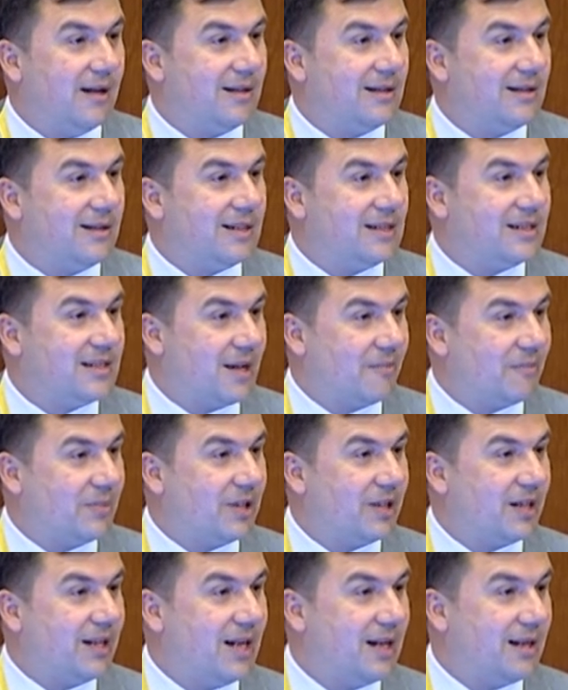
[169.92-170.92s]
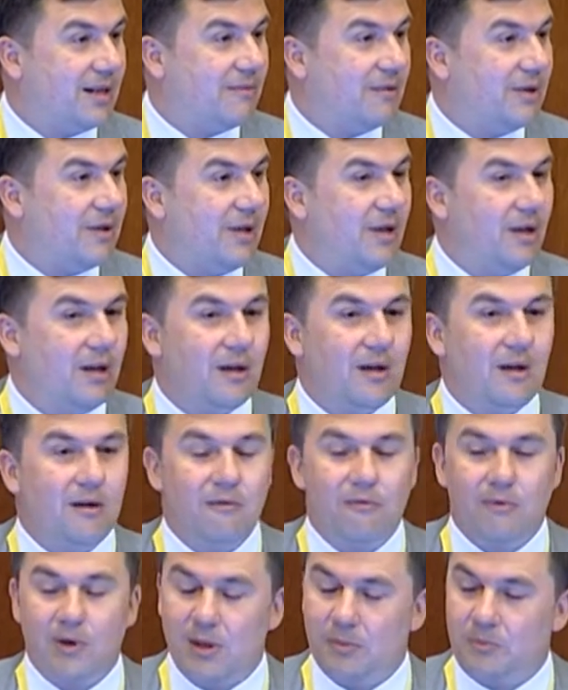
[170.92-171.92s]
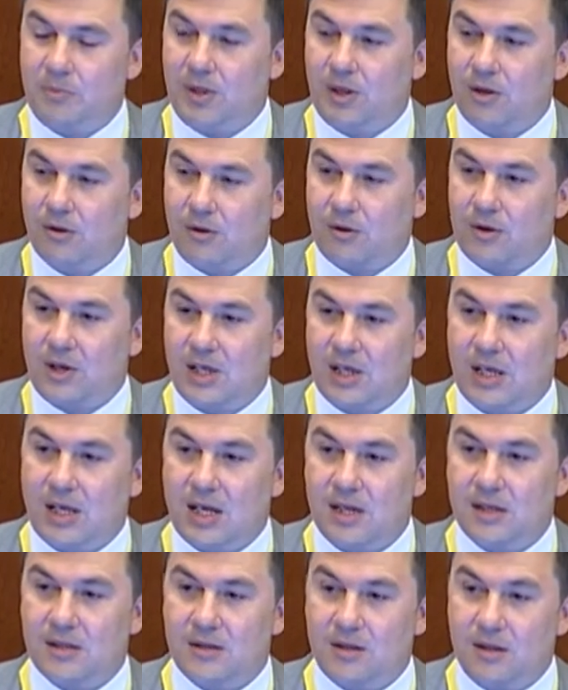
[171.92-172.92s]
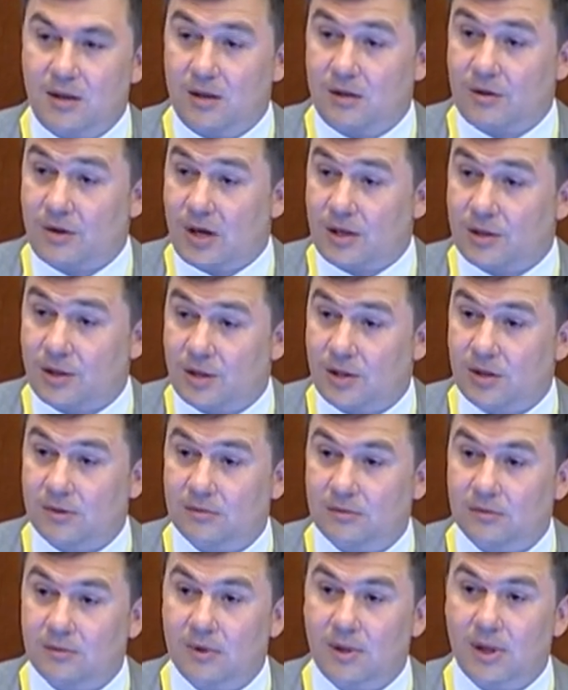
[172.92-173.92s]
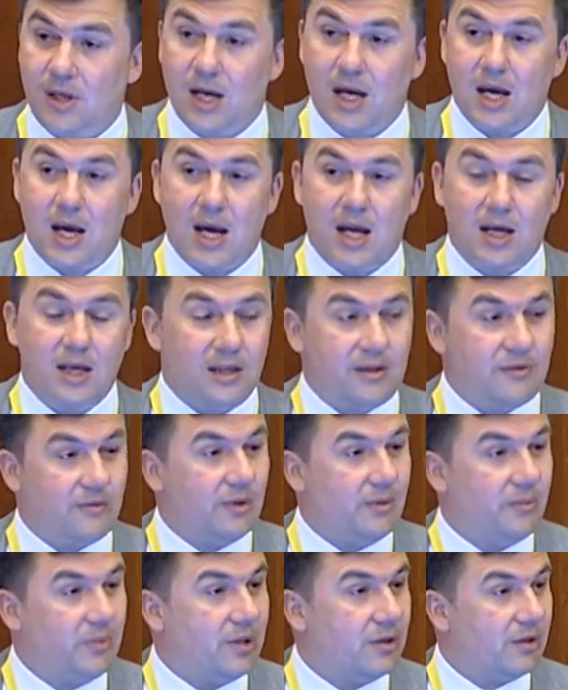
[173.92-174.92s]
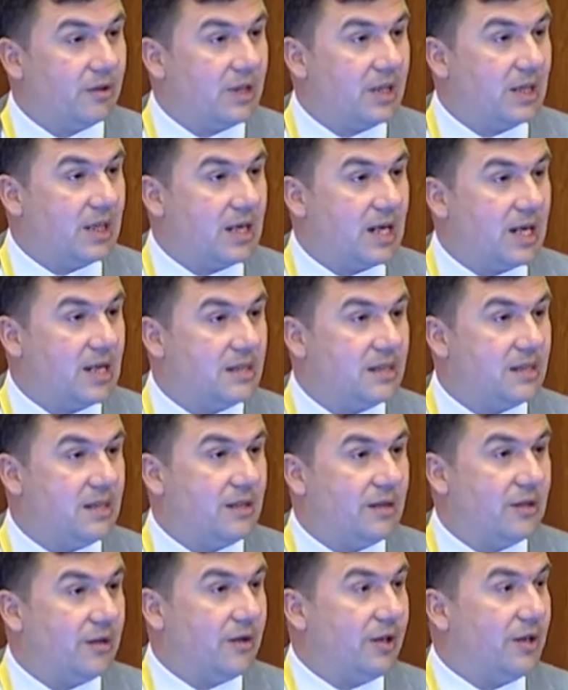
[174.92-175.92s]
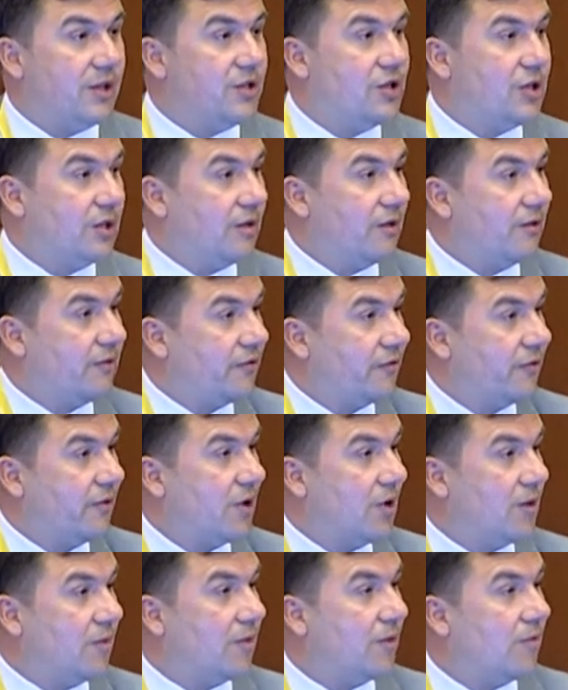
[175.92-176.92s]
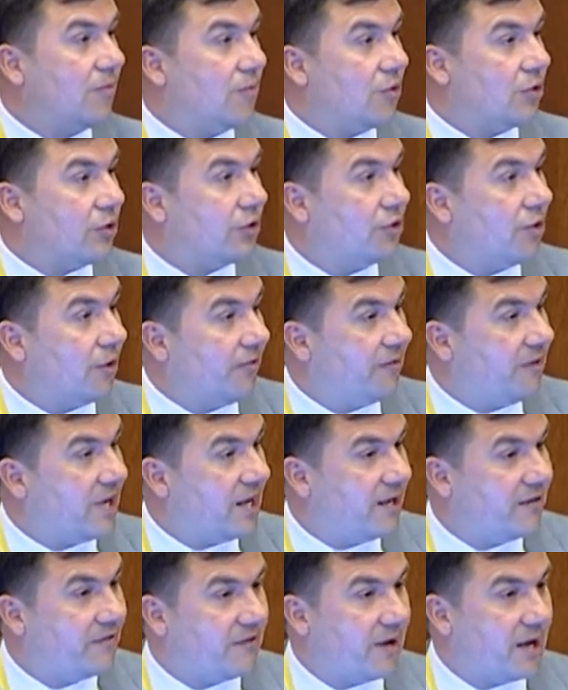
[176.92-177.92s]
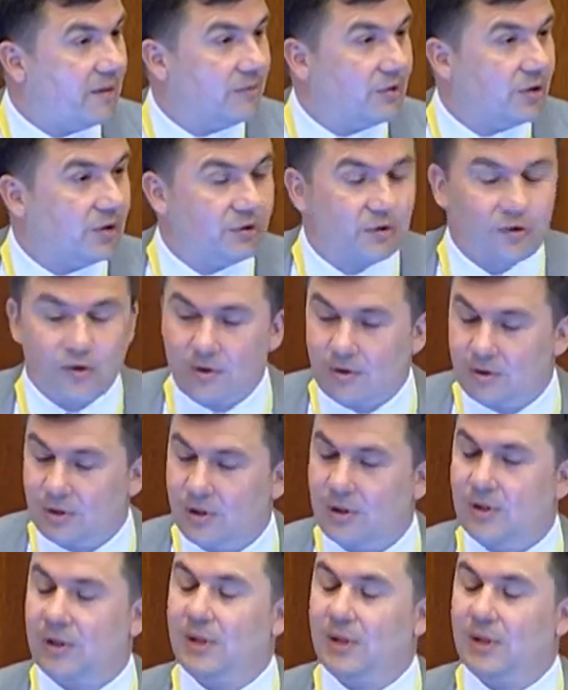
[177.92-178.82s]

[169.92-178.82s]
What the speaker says: the Summer Academy will be organized in Russia. And it will be organized in the region of Mordovia, if I'm not wrong,